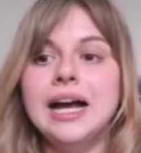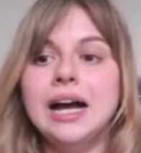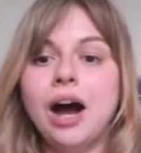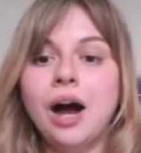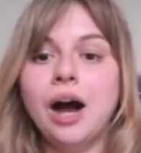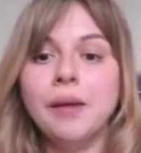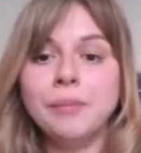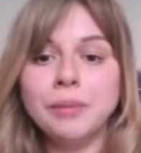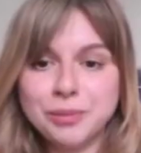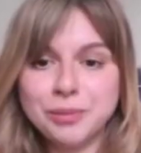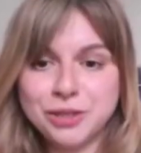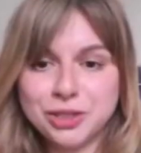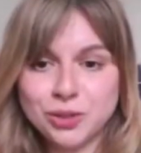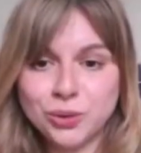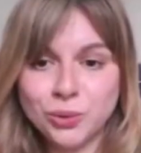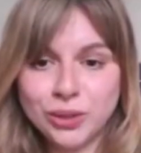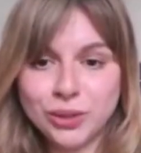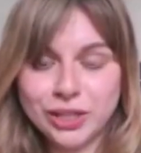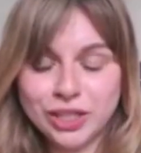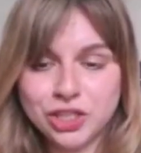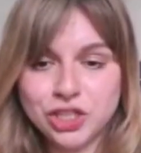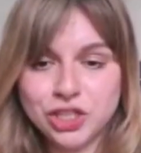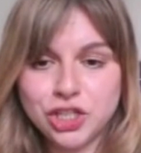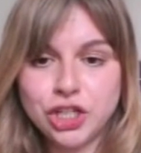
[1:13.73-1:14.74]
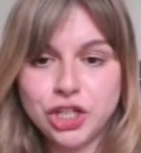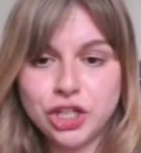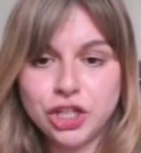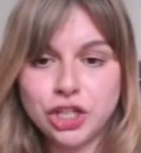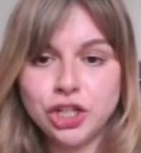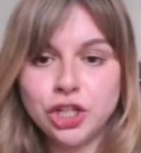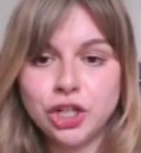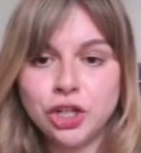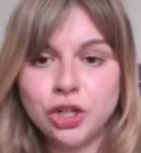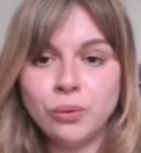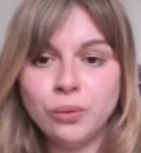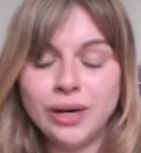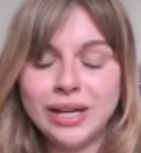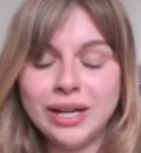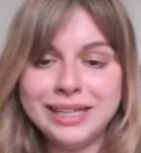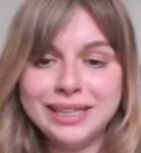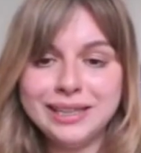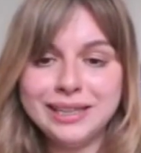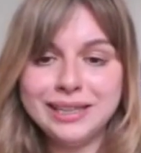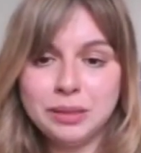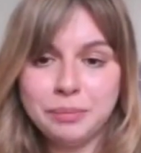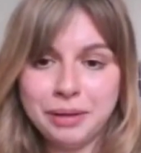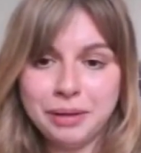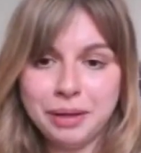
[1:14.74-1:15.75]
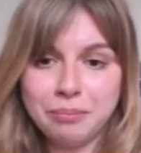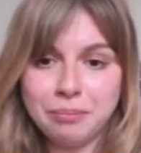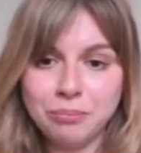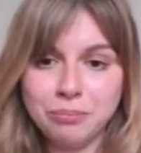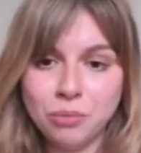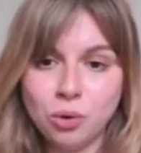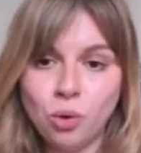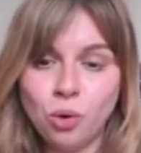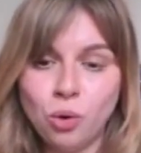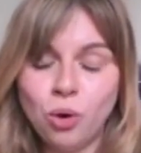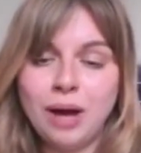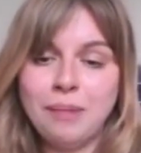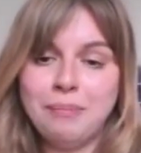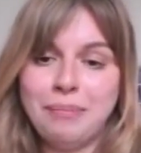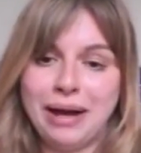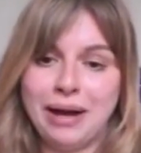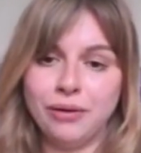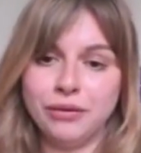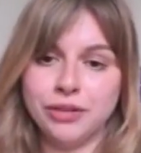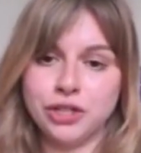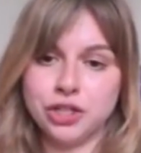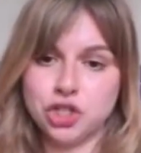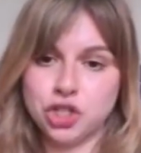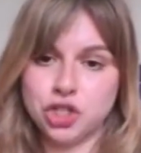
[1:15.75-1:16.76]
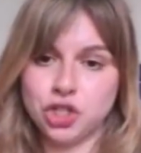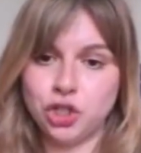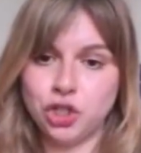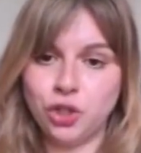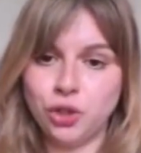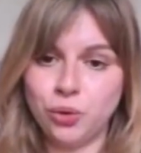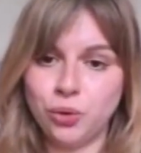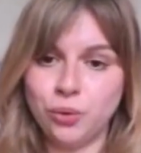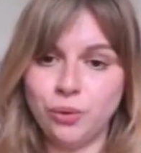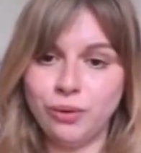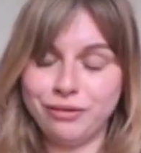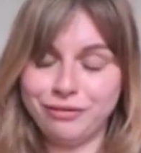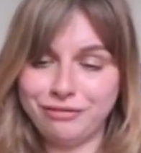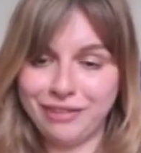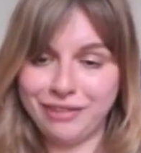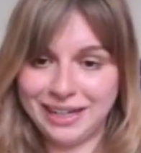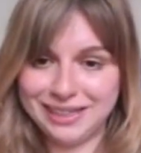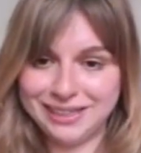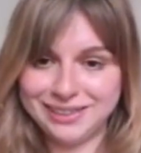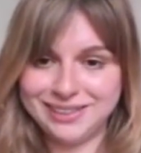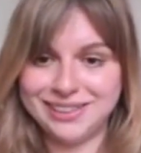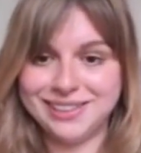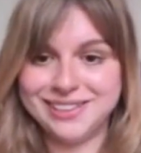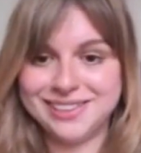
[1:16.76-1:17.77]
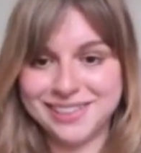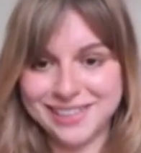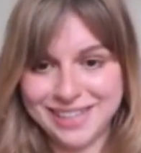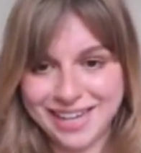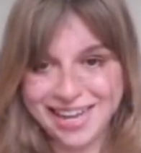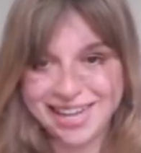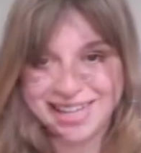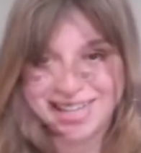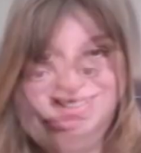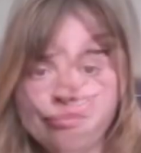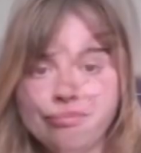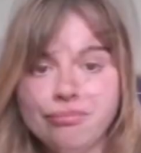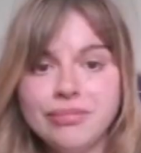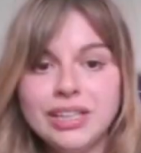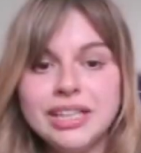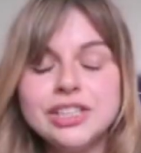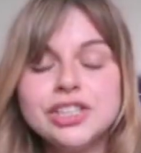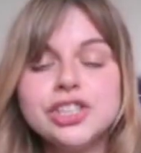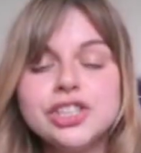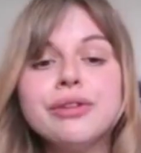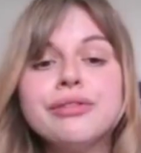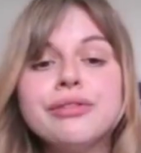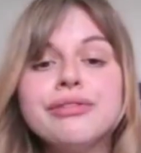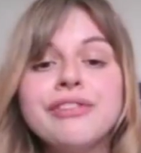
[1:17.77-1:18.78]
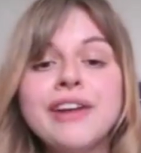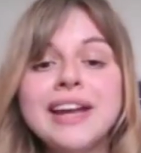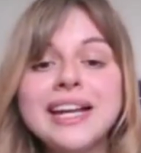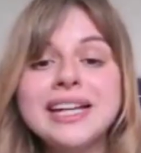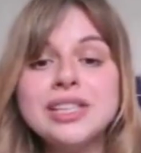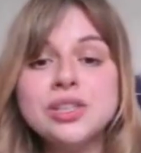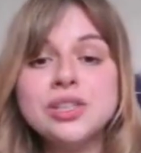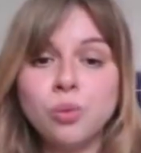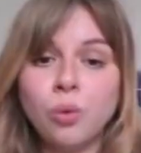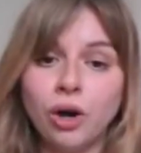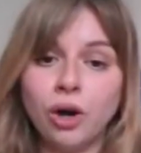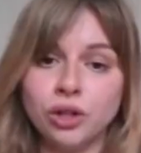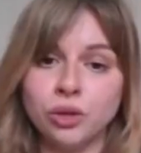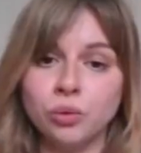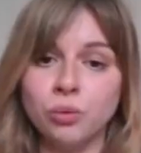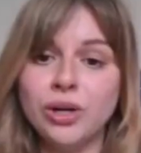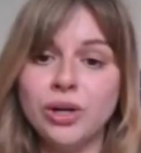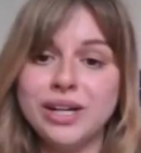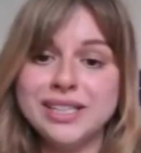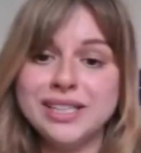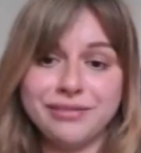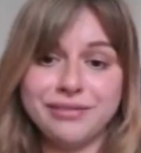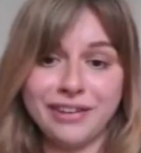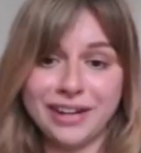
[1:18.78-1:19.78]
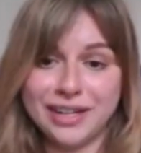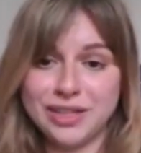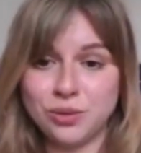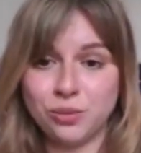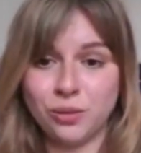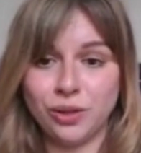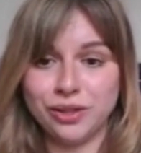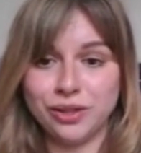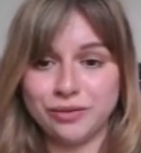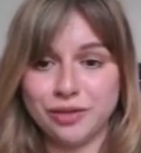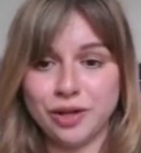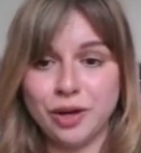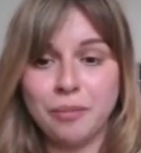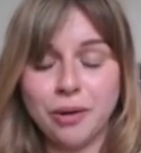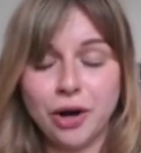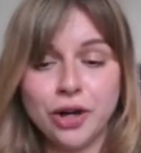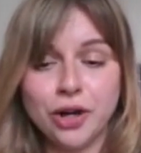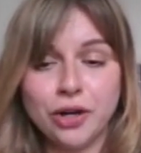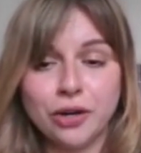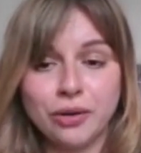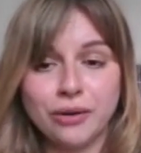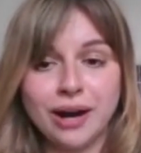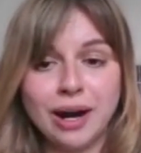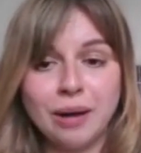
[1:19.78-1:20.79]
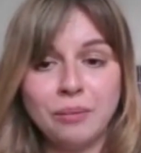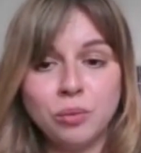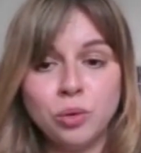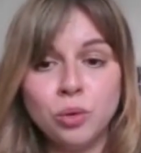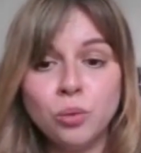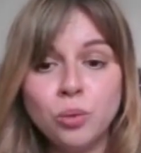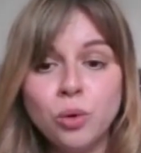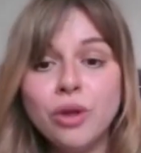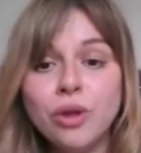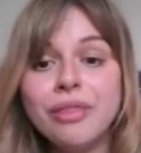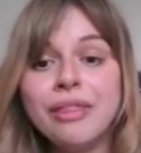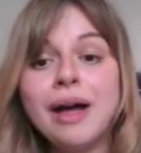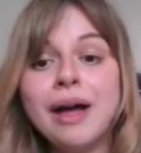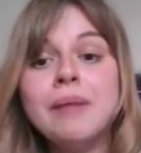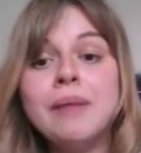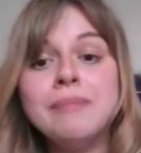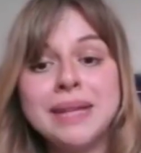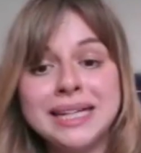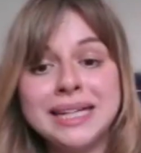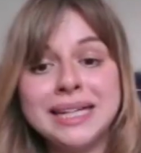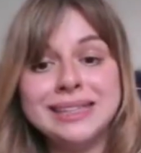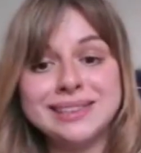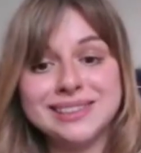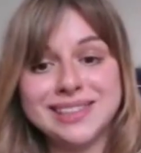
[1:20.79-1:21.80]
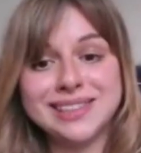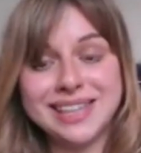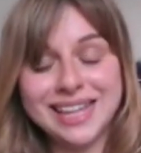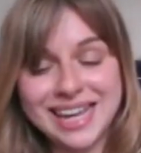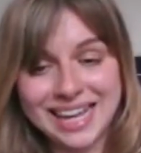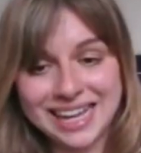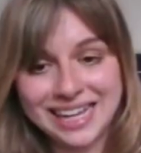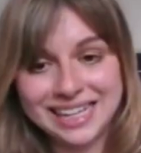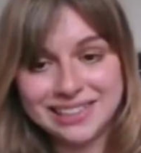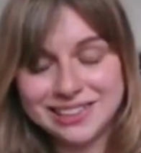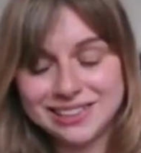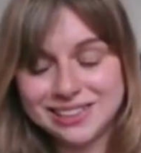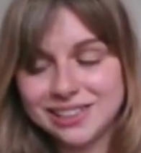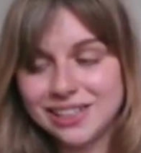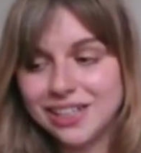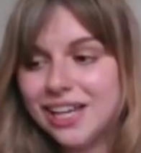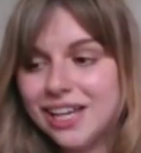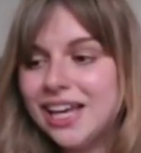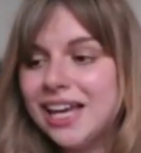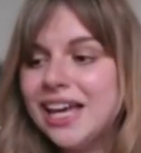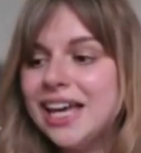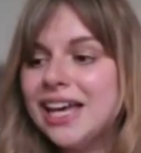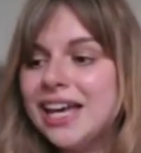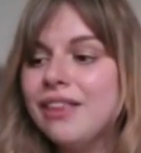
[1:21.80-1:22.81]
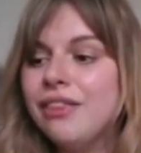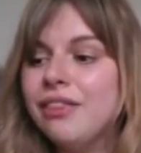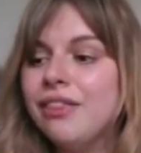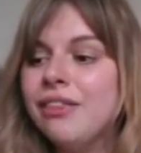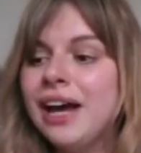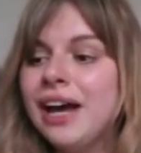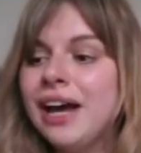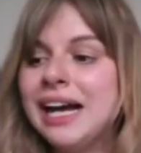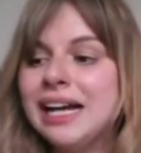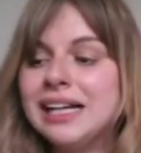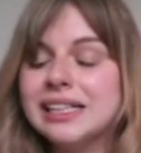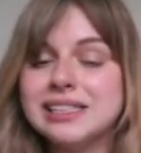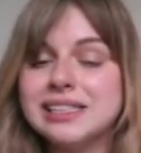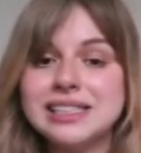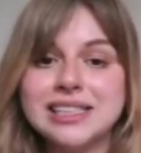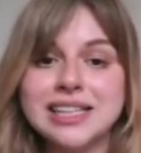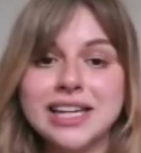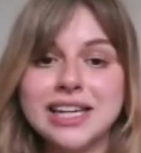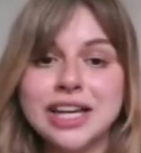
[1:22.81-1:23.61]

I'm going to be talking to you a little bit more about the two phases next. So phase 1, what is phase 1 of our programme? Well, what that means is that